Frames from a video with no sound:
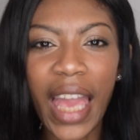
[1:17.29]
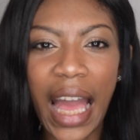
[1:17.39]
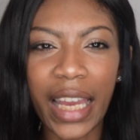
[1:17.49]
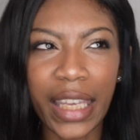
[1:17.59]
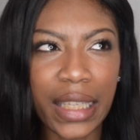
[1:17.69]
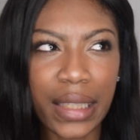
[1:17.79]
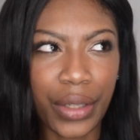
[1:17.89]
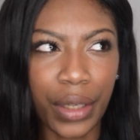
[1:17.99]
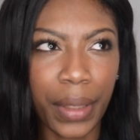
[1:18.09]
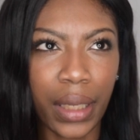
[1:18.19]
Yeah, I guess it's
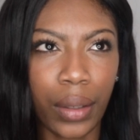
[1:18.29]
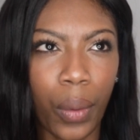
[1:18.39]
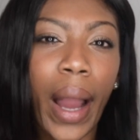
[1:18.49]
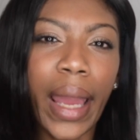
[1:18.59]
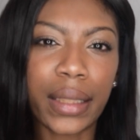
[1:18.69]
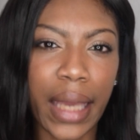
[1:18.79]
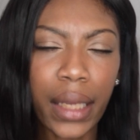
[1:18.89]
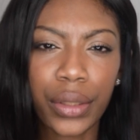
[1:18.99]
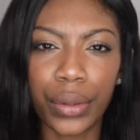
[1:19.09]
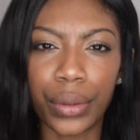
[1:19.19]
gonna be quite
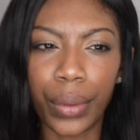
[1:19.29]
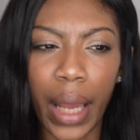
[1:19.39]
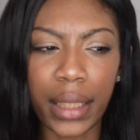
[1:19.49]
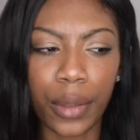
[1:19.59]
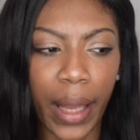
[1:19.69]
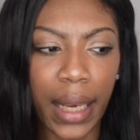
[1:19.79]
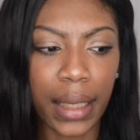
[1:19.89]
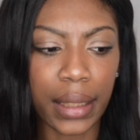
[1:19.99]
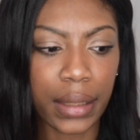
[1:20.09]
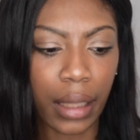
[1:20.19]
educational as well
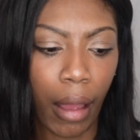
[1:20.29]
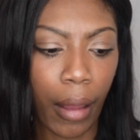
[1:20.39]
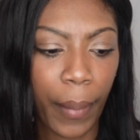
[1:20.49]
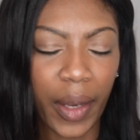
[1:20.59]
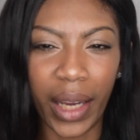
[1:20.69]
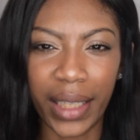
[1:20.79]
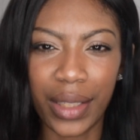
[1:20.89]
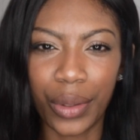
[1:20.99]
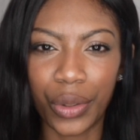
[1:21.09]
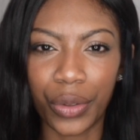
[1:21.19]
as a
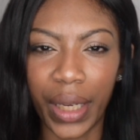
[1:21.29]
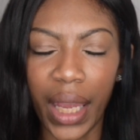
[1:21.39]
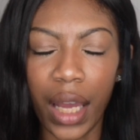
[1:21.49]
nice little treat.